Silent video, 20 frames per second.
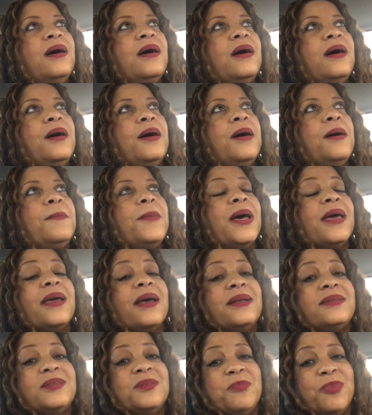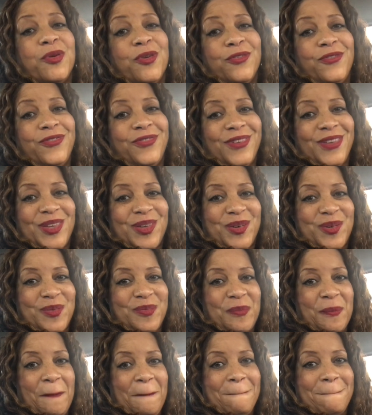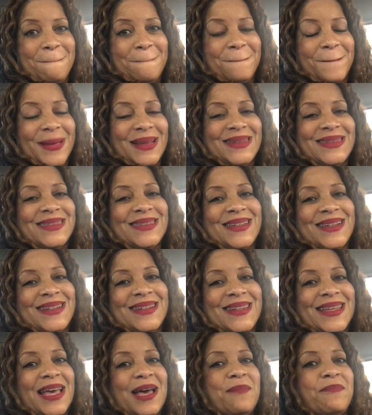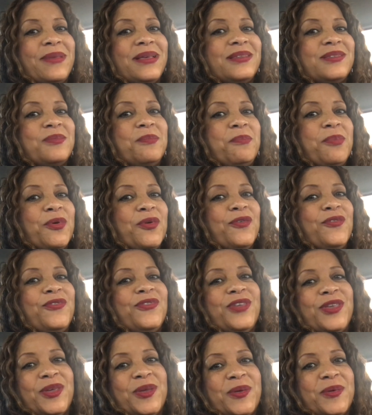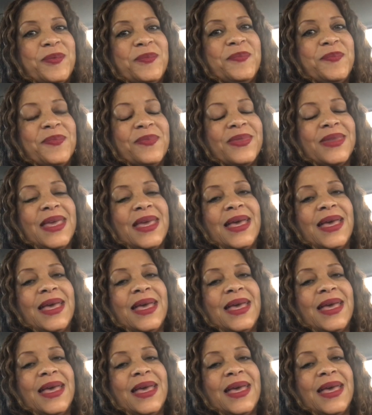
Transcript: Um, I got some perfume. My son got me some perfume.